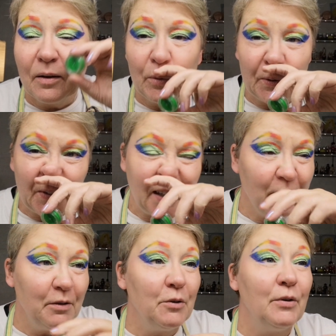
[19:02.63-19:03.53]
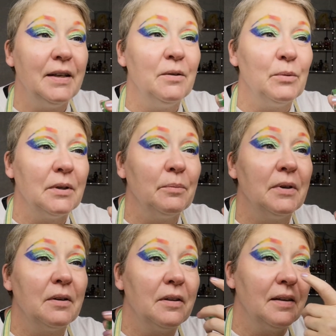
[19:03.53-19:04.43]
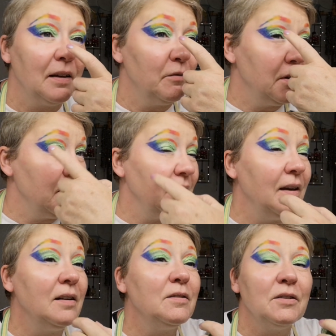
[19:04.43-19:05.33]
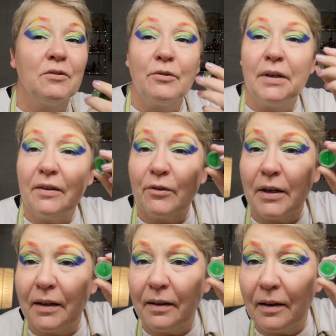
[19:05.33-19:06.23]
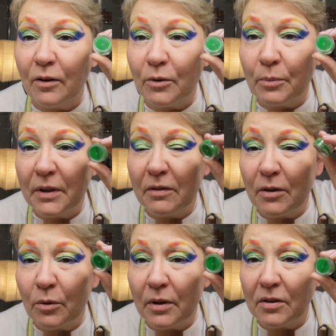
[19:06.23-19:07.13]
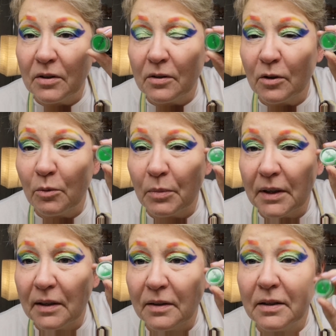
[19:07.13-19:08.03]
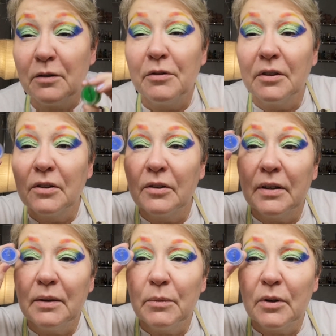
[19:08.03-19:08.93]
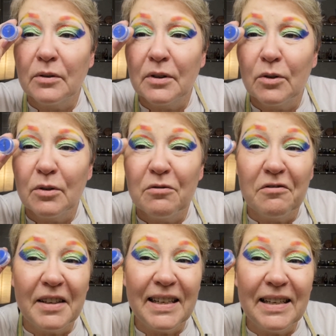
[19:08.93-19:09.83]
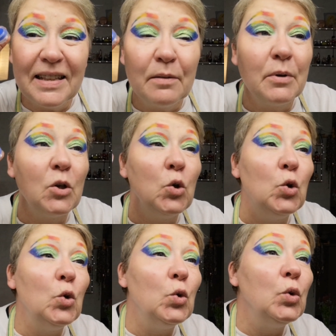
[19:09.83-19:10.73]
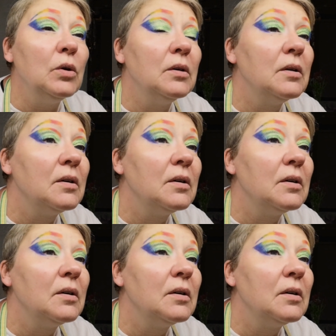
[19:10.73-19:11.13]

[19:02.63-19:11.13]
I want to have the green one, but I think everything else is green right now, even though this is a completely different green because I don't feel the blue.